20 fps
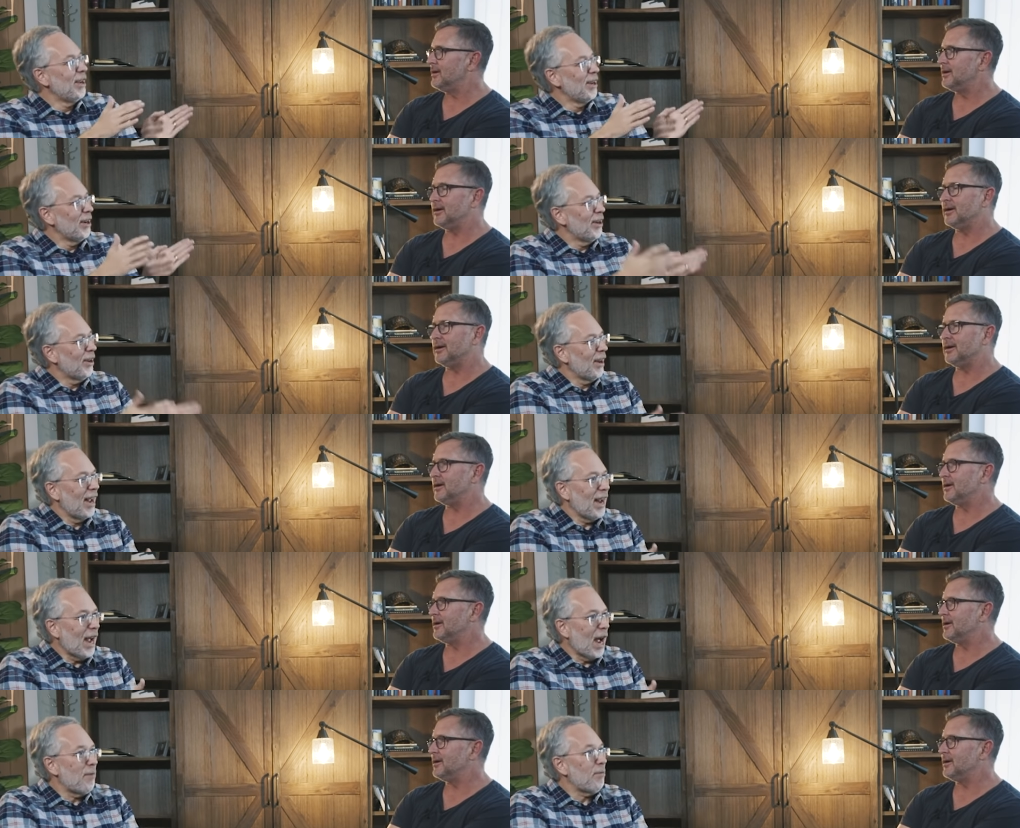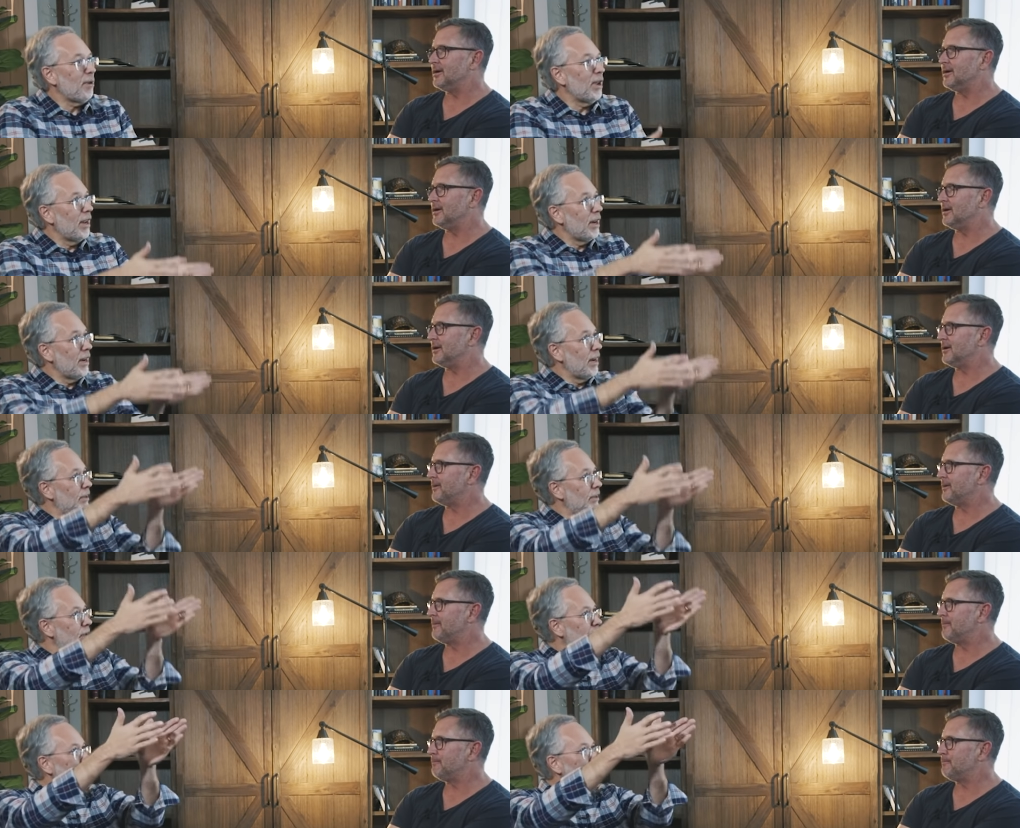Speaker 1: You know,
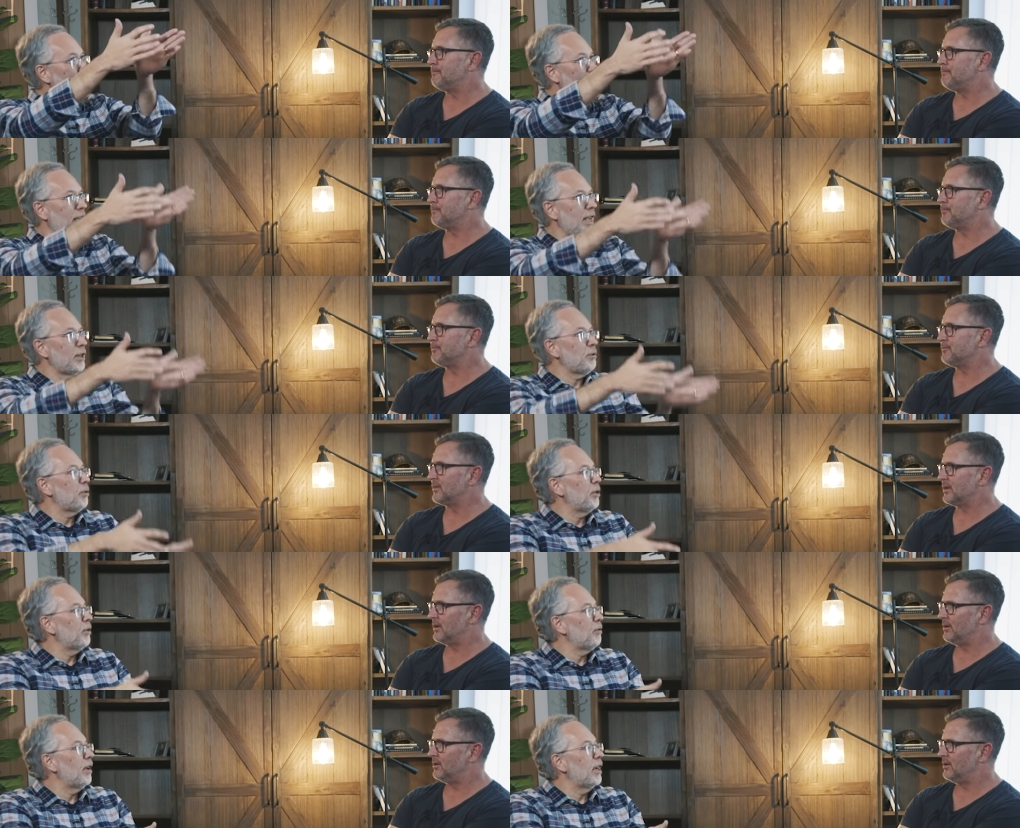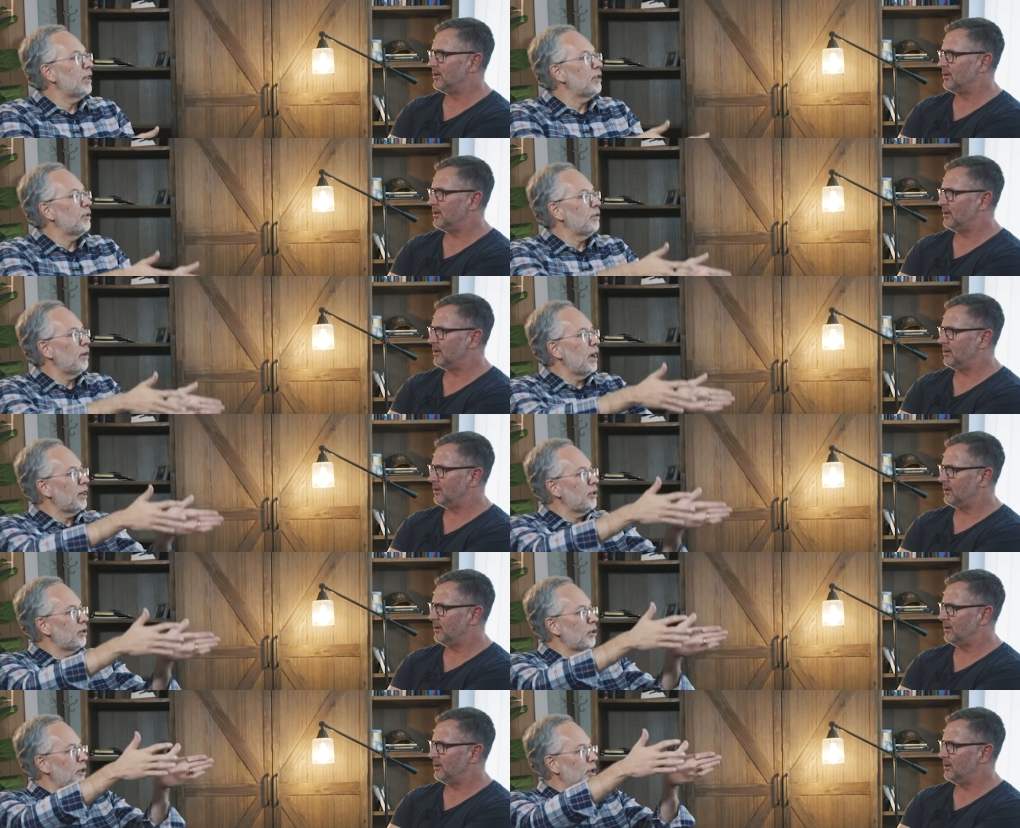and so that's where the
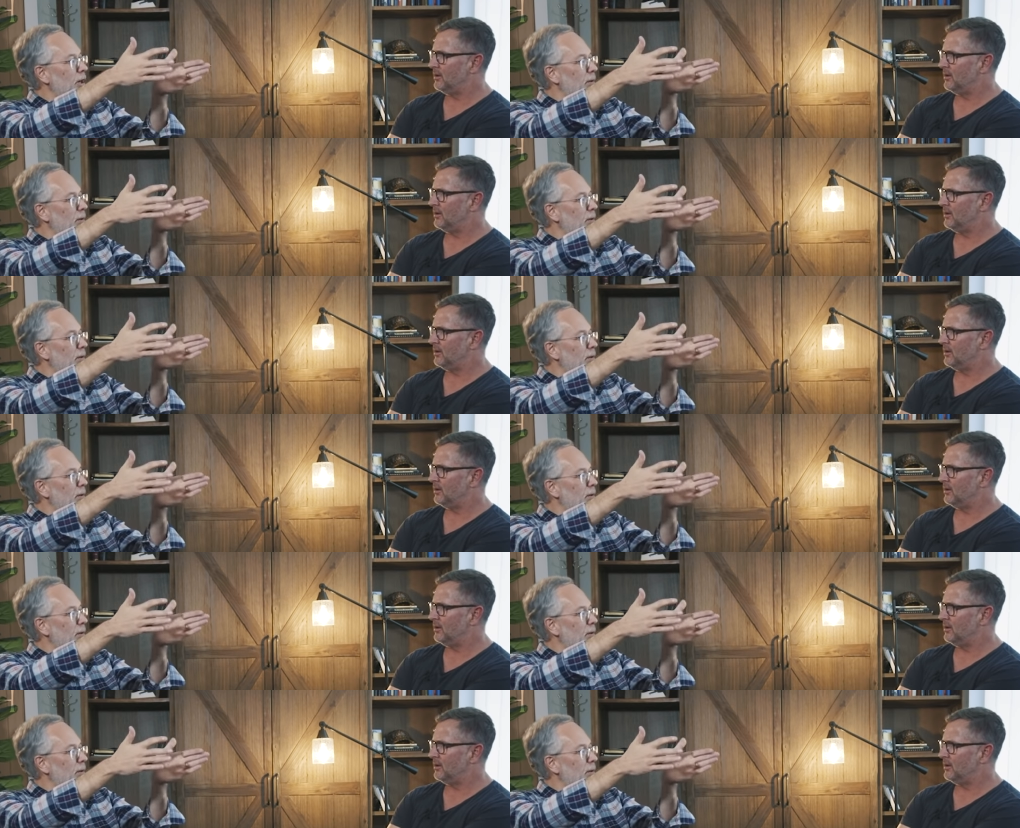resurrection